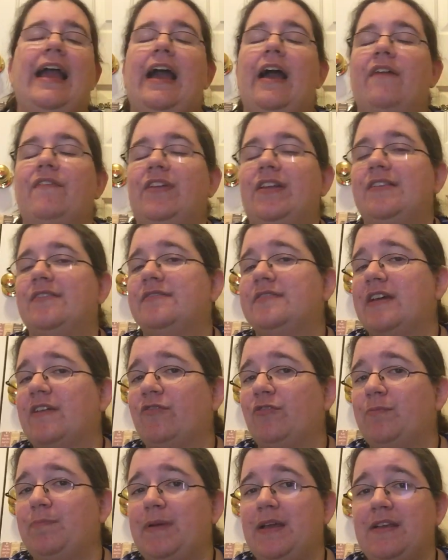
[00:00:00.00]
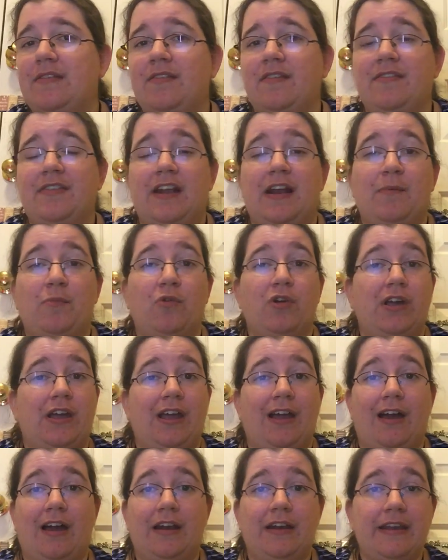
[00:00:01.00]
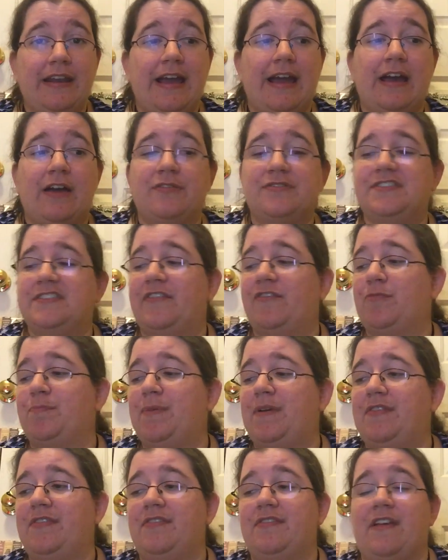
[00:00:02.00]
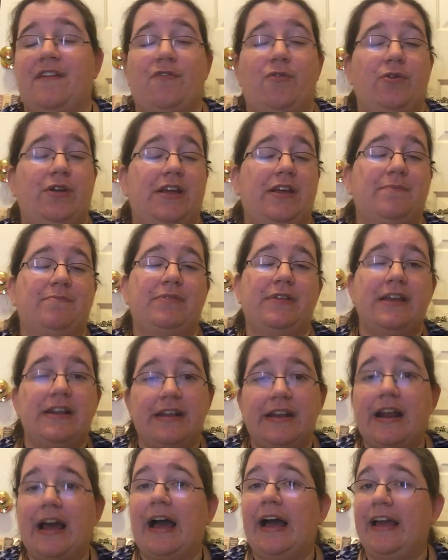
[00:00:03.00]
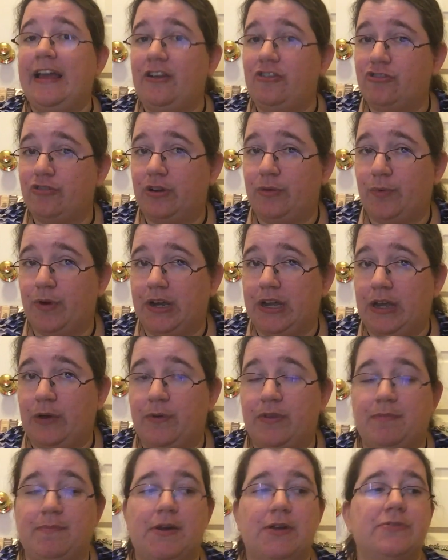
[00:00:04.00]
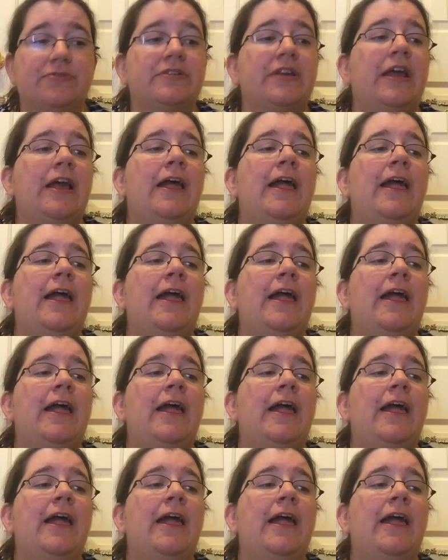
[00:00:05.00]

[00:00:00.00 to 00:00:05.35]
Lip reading: have it in several pieces that I'm working on now, several pieces I've already completed. I enjoy working with Mo's.